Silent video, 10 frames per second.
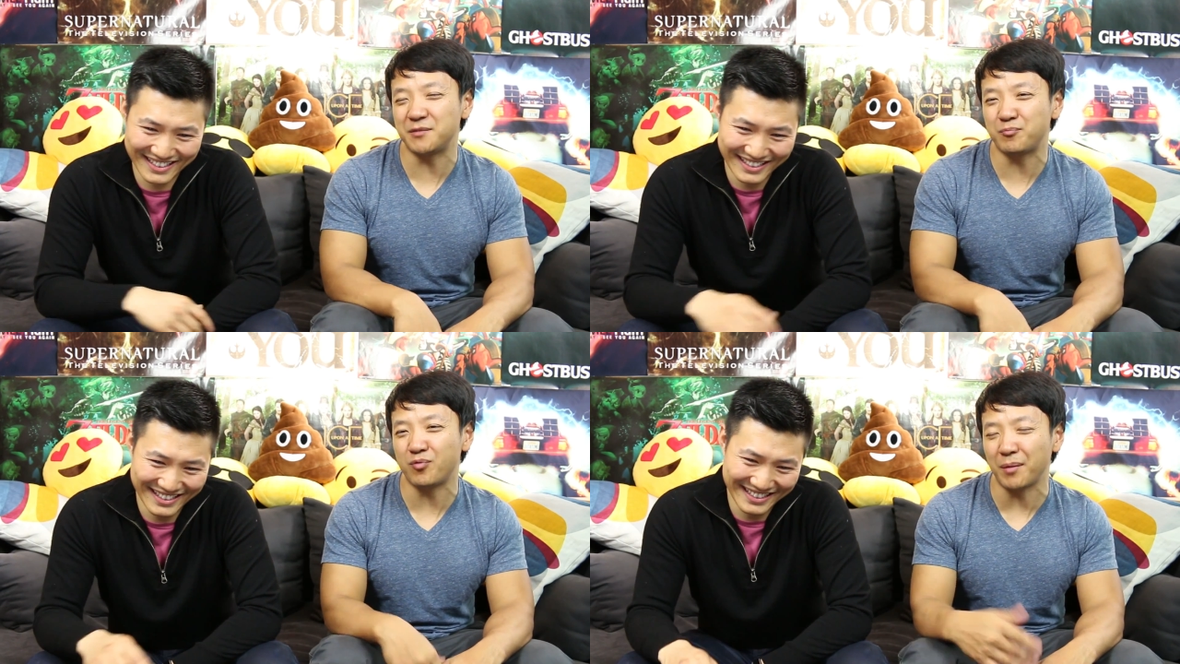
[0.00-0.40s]

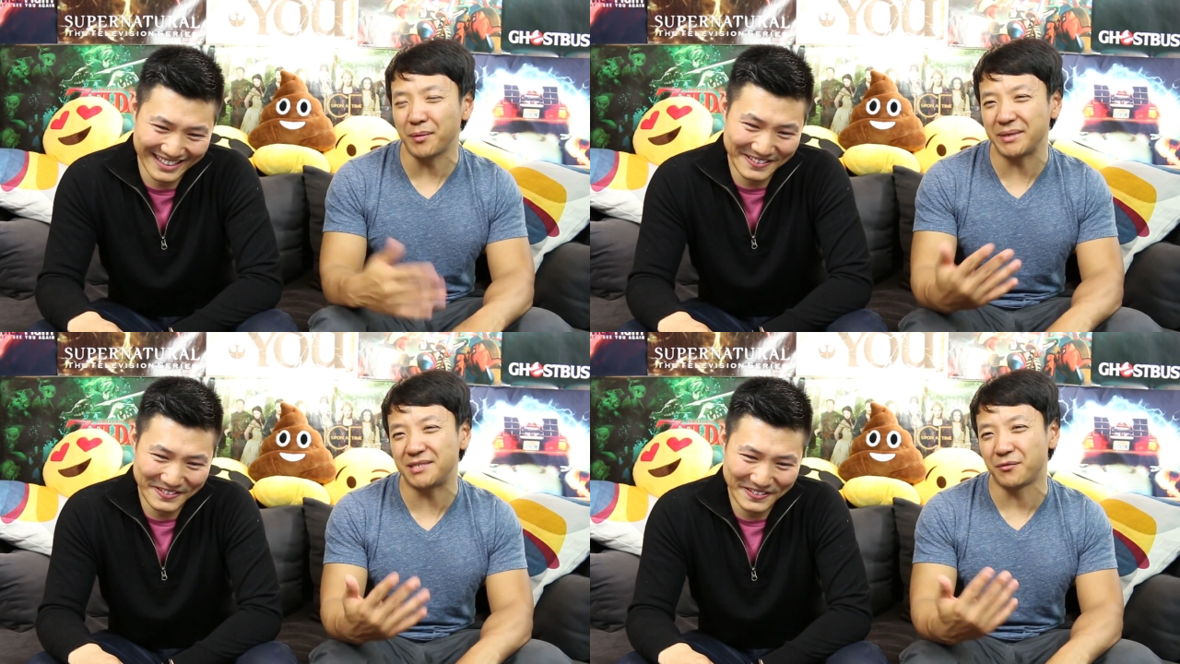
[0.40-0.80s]
Speaker 1: it's
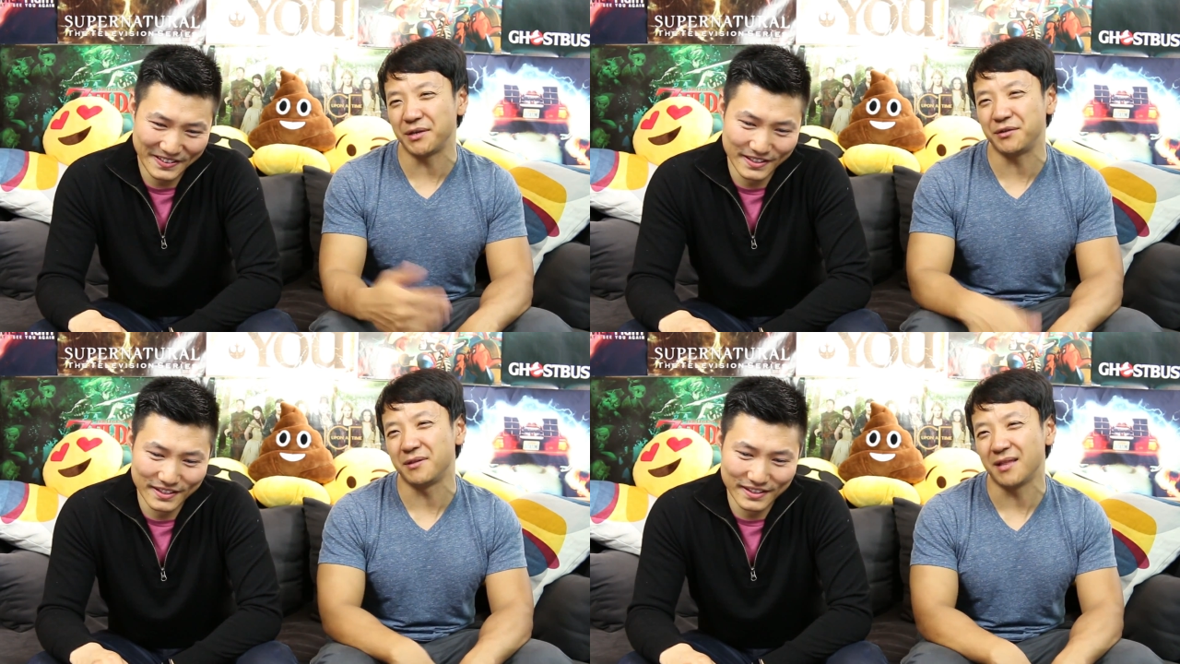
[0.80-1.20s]
probably
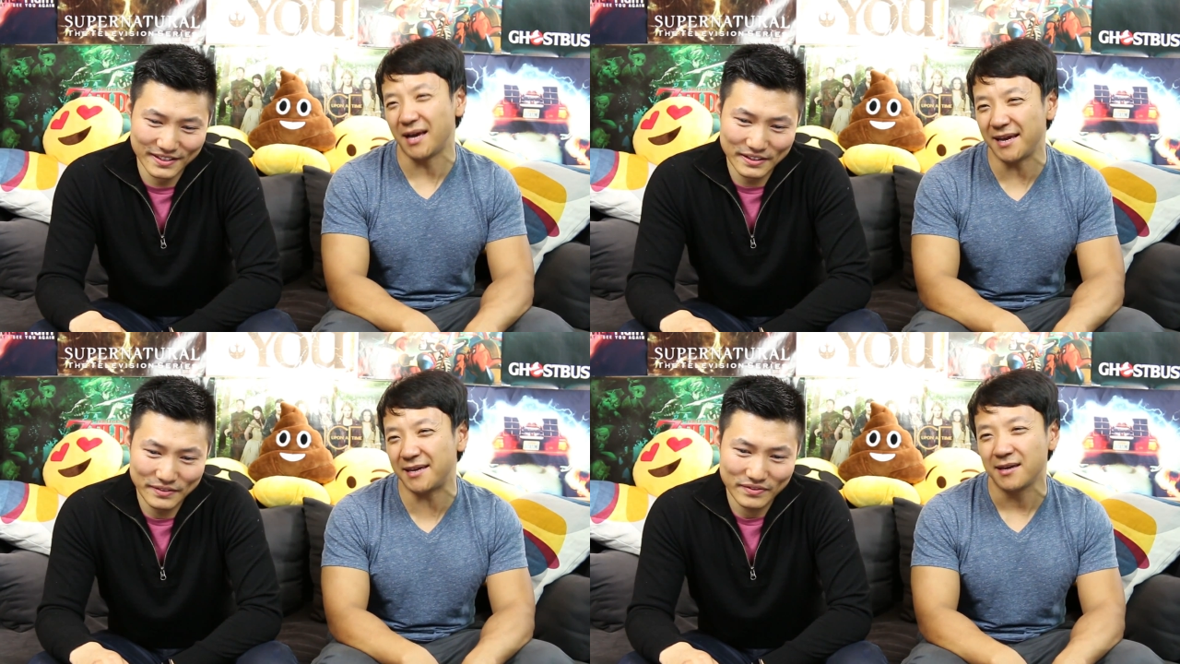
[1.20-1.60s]
someone you
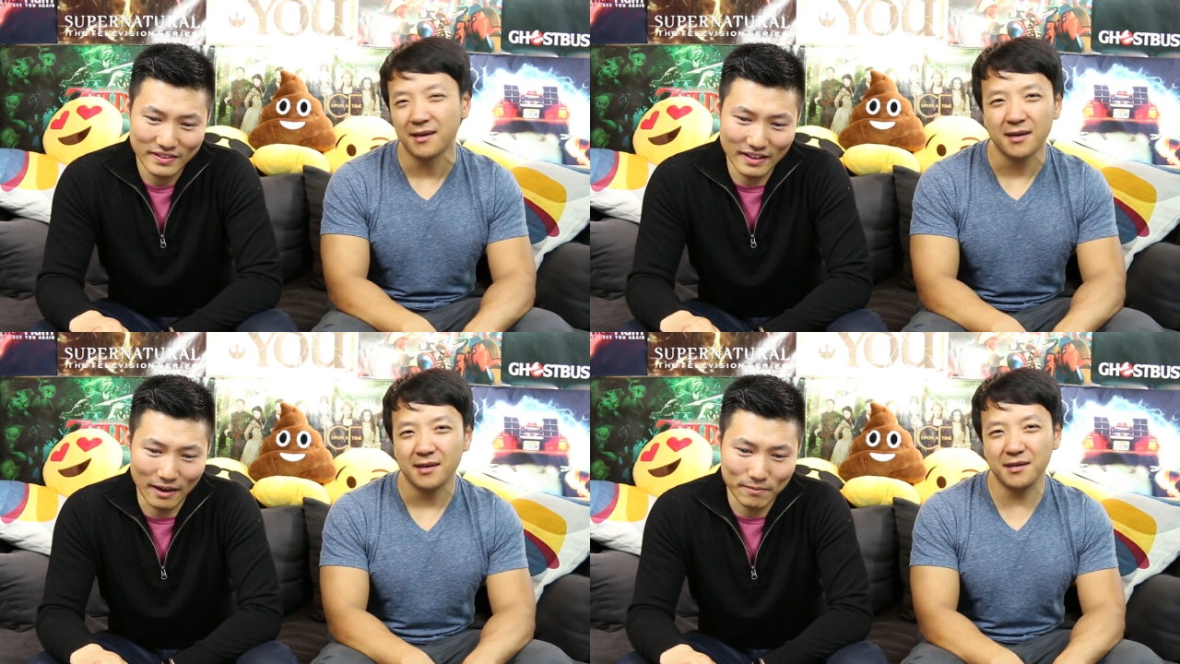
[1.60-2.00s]
like.
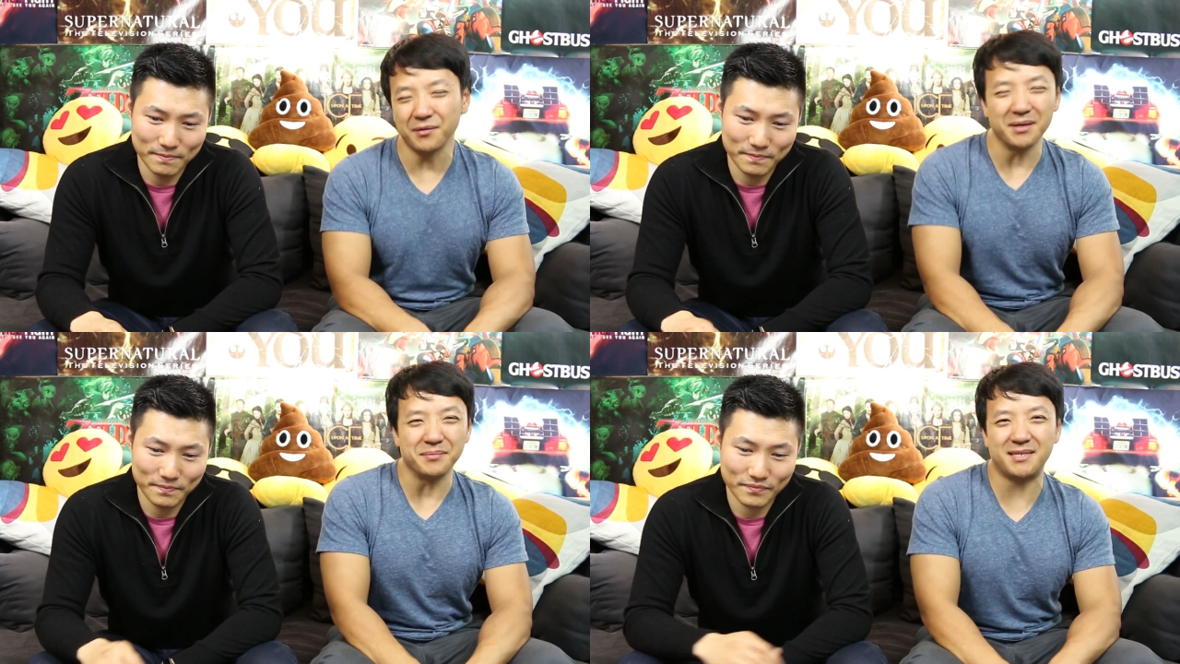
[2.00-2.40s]
Yeah. You
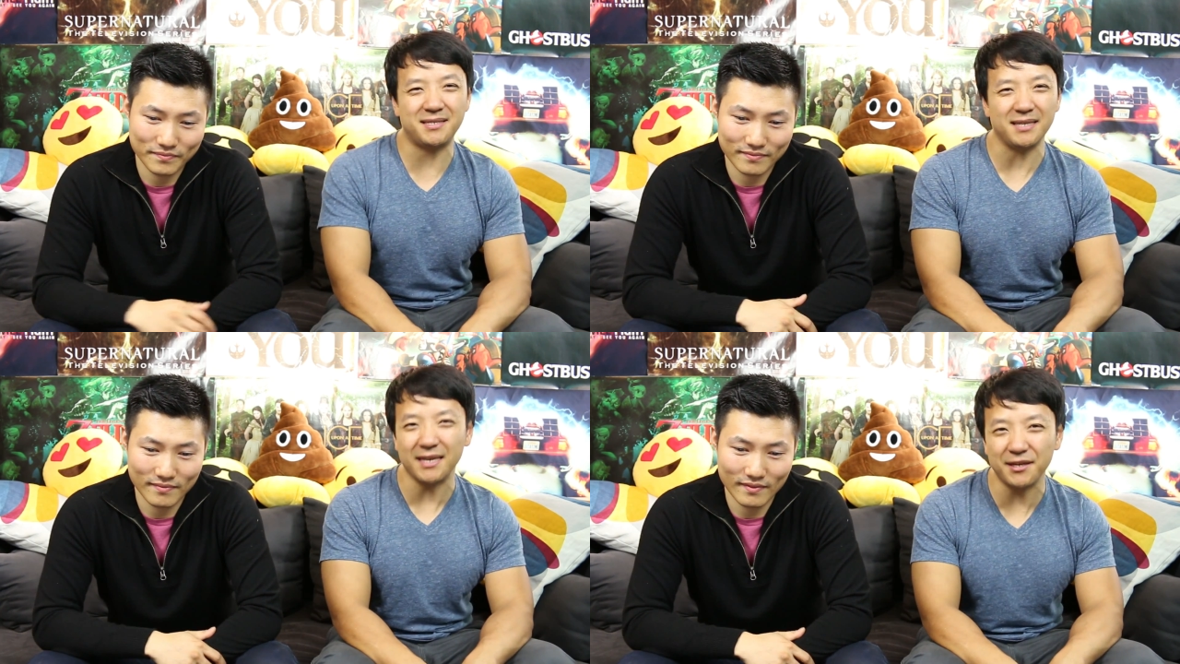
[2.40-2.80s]
don't want to
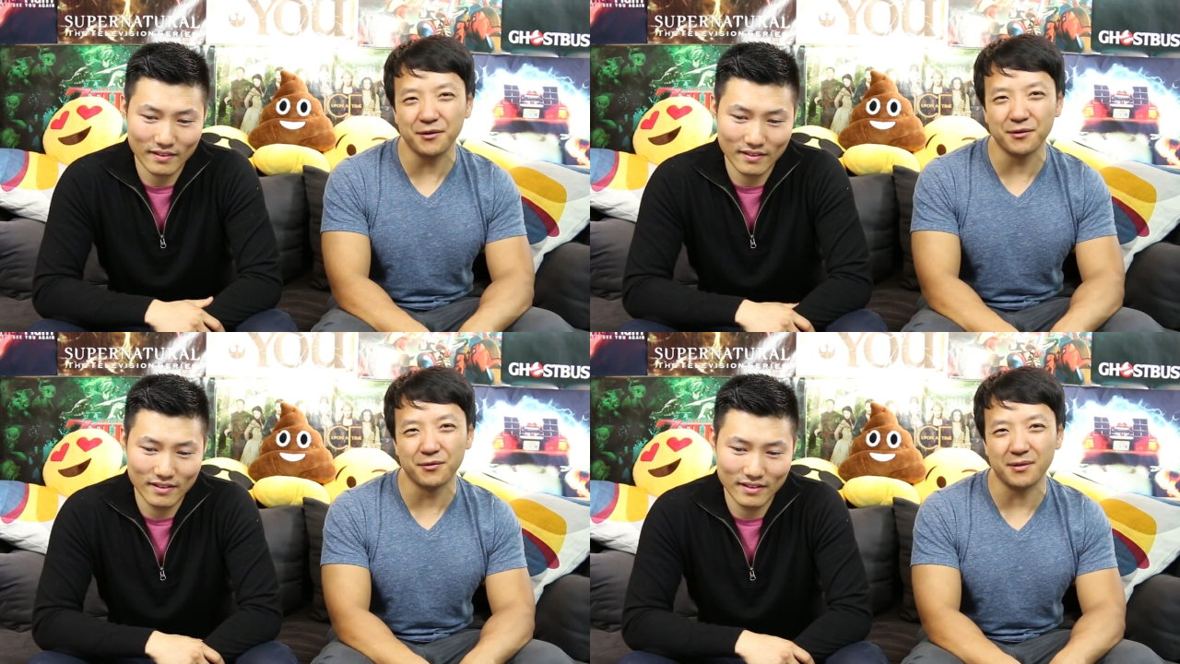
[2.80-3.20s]
see
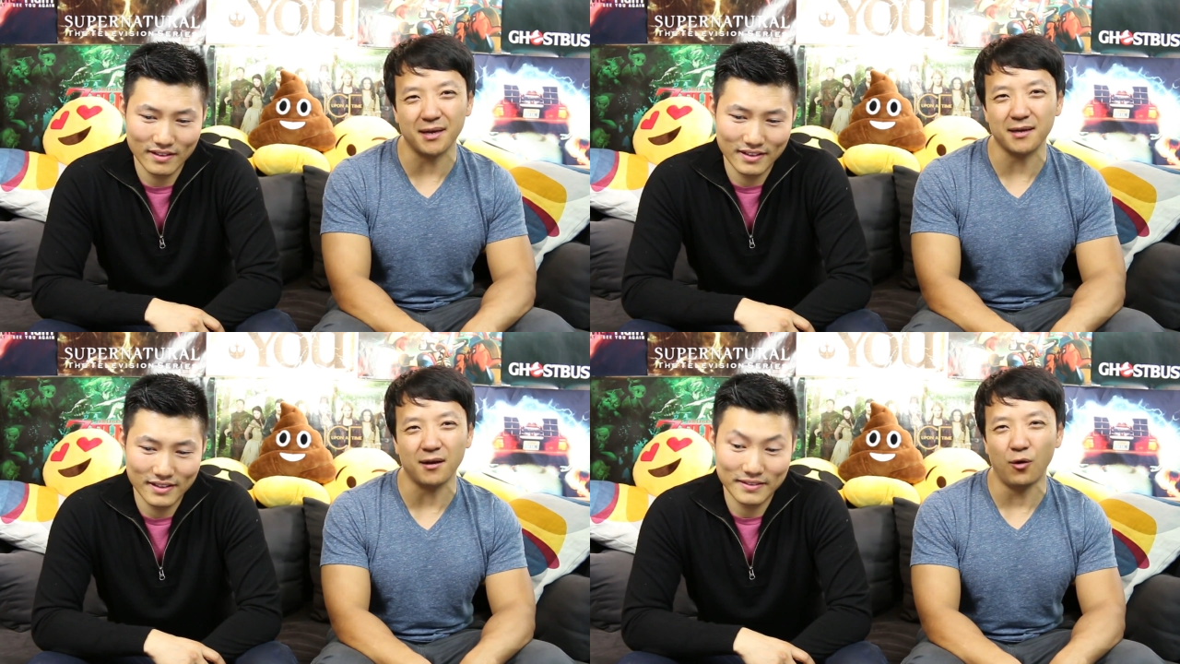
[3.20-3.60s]
you
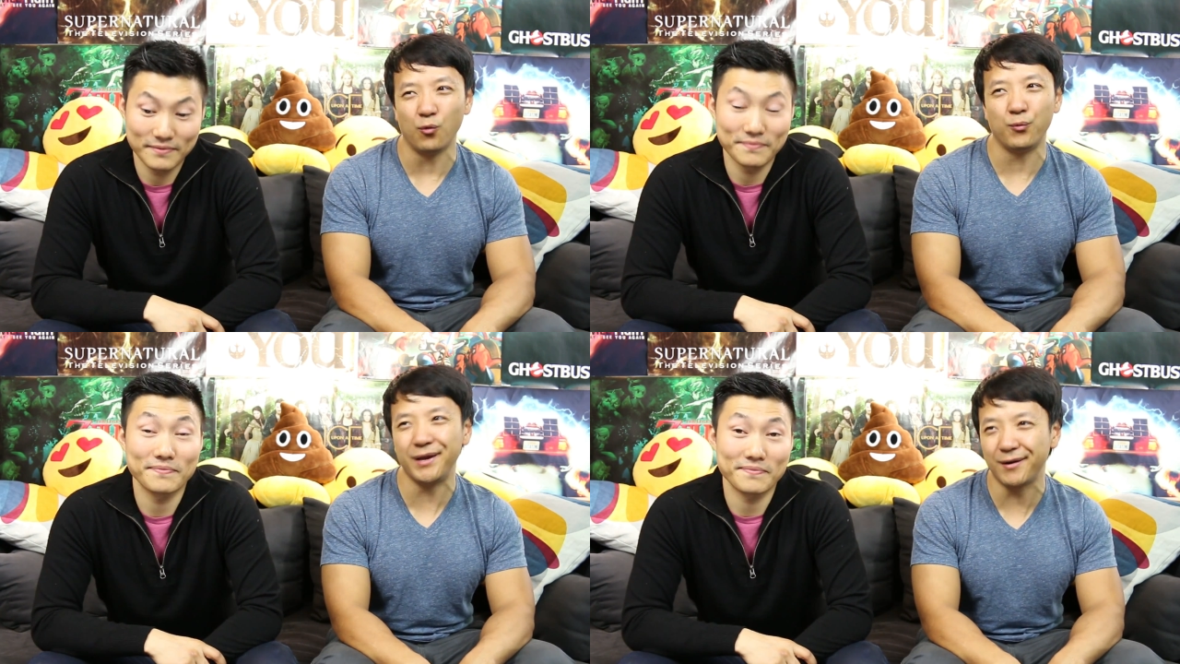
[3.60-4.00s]
like
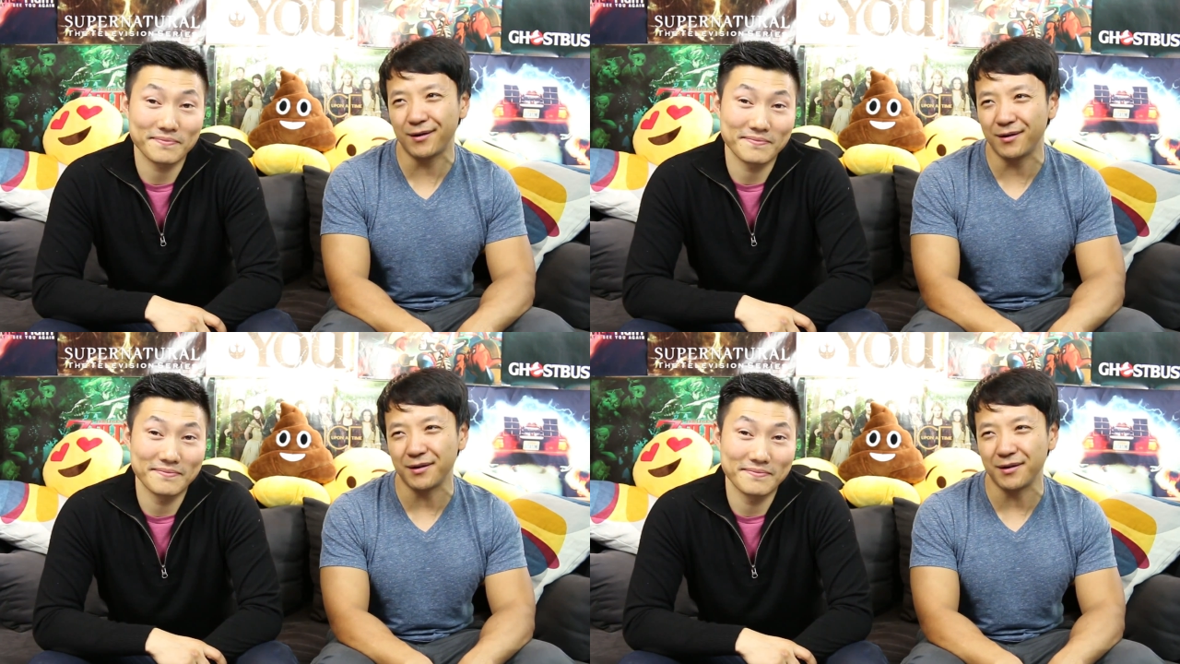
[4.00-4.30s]
all weird,